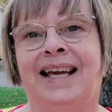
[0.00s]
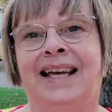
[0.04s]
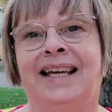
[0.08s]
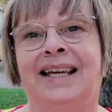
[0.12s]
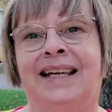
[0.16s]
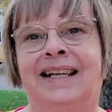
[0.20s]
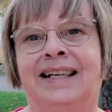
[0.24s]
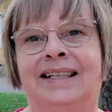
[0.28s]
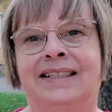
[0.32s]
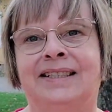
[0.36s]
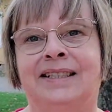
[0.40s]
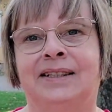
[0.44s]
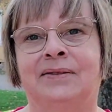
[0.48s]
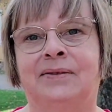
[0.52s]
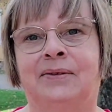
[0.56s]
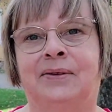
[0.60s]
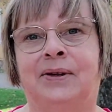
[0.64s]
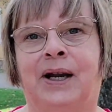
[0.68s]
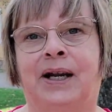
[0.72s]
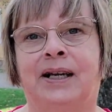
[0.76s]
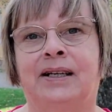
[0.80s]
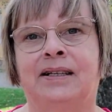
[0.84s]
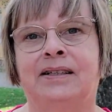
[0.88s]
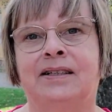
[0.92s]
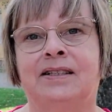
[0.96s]
English and
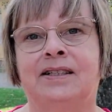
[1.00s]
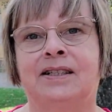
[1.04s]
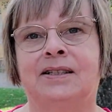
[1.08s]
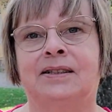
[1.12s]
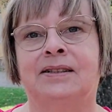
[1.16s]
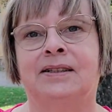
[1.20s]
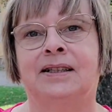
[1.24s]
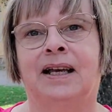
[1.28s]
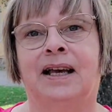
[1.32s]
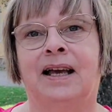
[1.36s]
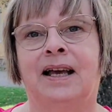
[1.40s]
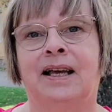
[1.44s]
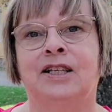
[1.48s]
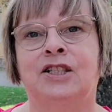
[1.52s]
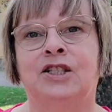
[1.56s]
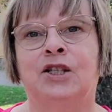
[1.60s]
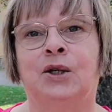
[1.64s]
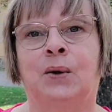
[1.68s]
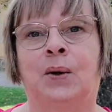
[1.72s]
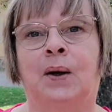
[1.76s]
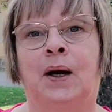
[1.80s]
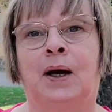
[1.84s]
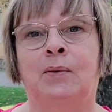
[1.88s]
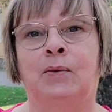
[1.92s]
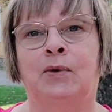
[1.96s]
French.
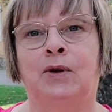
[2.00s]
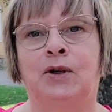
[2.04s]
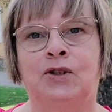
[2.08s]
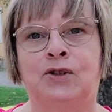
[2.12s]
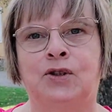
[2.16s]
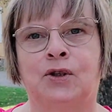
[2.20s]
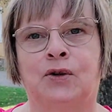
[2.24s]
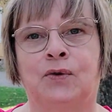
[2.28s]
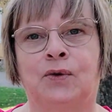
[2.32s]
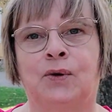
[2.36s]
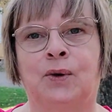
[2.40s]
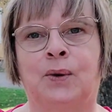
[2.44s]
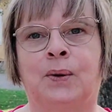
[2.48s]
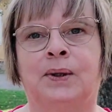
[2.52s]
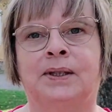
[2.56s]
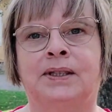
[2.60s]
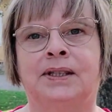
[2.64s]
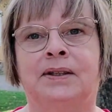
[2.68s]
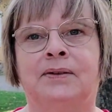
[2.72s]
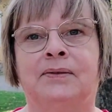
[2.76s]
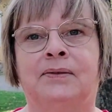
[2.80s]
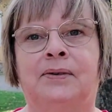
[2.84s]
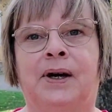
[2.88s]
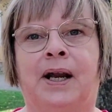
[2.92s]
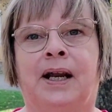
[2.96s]
So I'm also fluent
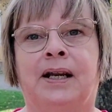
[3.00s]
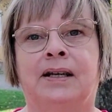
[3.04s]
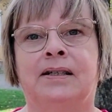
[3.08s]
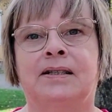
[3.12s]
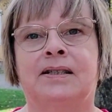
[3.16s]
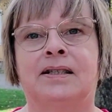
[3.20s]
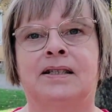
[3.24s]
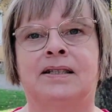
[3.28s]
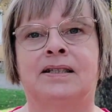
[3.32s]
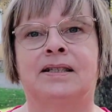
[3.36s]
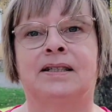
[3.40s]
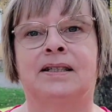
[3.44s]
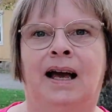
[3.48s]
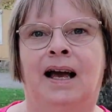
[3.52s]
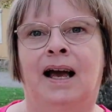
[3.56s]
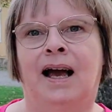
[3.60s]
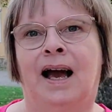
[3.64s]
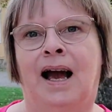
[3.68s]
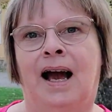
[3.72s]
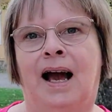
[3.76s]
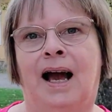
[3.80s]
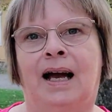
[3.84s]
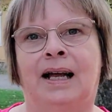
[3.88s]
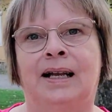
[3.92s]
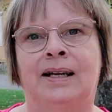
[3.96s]
in French.
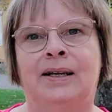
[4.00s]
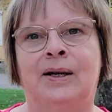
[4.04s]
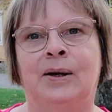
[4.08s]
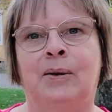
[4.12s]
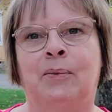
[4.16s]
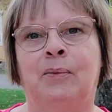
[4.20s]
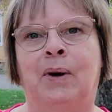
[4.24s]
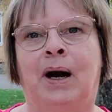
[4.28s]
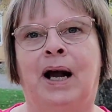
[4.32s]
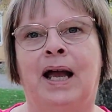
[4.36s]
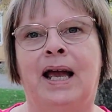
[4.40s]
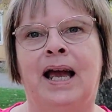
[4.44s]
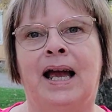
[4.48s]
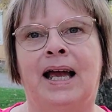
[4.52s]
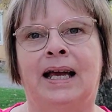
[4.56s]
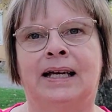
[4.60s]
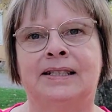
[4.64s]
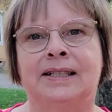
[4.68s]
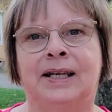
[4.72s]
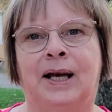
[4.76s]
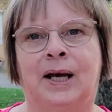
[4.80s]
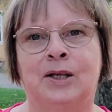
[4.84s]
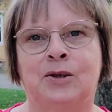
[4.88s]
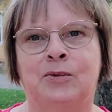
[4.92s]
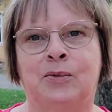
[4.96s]
And my
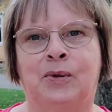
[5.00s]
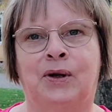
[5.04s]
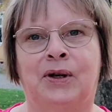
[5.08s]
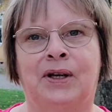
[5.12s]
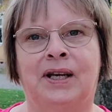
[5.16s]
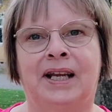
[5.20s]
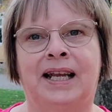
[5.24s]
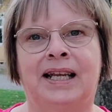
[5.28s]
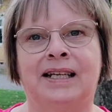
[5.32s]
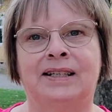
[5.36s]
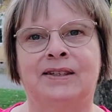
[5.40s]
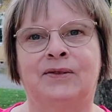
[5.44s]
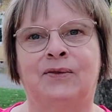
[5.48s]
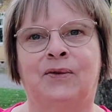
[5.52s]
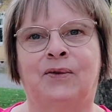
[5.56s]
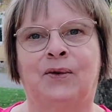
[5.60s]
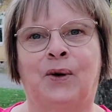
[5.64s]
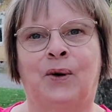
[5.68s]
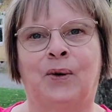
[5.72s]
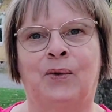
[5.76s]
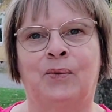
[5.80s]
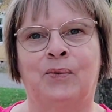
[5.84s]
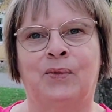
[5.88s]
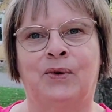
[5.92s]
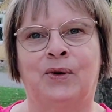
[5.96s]
ex-husband is
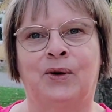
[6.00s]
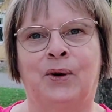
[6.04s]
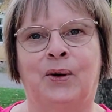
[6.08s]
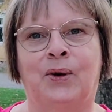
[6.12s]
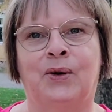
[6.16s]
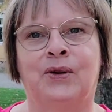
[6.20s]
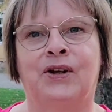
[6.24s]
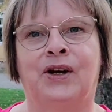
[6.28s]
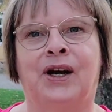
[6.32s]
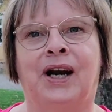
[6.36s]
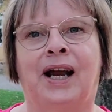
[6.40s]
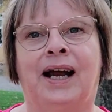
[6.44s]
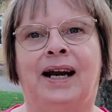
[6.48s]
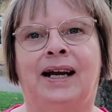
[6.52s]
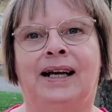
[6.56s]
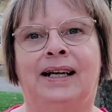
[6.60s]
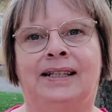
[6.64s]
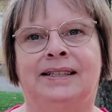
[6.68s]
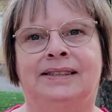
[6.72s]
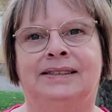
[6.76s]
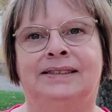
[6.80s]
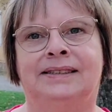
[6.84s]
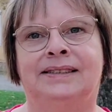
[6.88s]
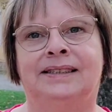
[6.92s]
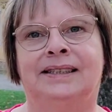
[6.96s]
from Northern
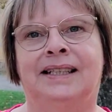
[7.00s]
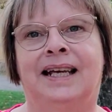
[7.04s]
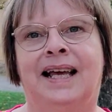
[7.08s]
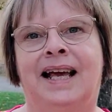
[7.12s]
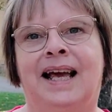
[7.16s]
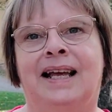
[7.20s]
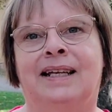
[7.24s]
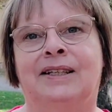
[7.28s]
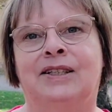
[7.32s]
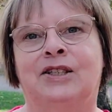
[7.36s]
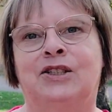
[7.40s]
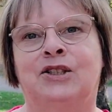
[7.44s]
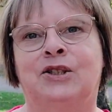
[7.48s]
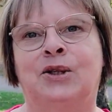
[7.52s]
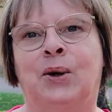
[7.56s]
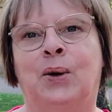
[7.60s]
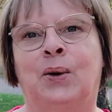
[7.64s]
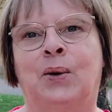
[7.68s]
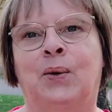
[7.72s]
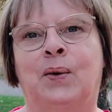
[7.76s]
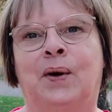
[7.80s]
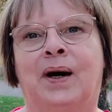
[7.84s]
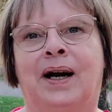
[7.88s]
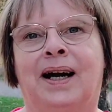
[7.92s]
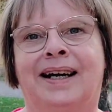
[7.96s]
Ireland.
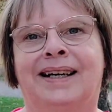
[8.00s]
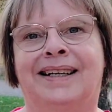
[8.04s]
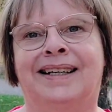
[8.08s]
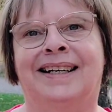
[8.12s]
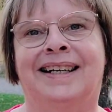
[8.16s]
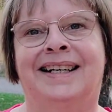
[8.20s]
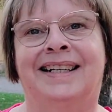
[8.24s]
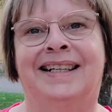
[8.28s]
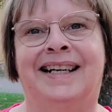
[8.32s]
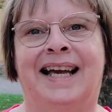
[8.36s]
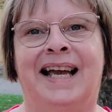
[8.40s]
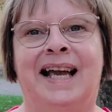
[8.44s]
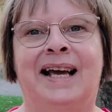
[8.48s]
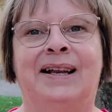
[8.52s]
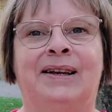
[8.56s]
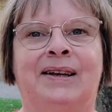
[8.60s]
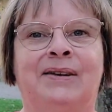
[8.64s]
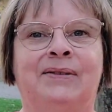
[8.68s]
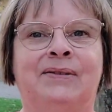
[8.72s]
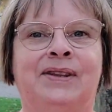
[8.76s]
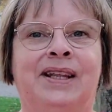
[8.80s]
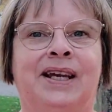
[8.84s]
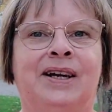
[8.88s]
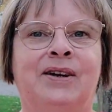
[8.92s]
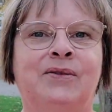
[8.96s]
So, and I have
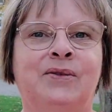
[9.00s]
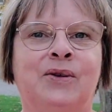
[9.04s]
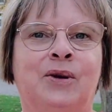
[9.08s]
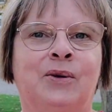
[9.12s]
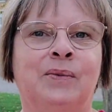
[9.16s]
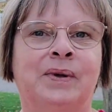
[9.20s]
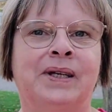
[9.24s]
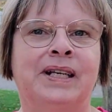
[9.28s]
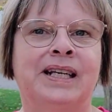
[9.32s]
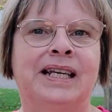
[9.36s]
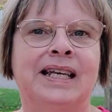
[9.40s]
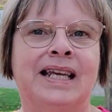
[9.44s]
lived there for many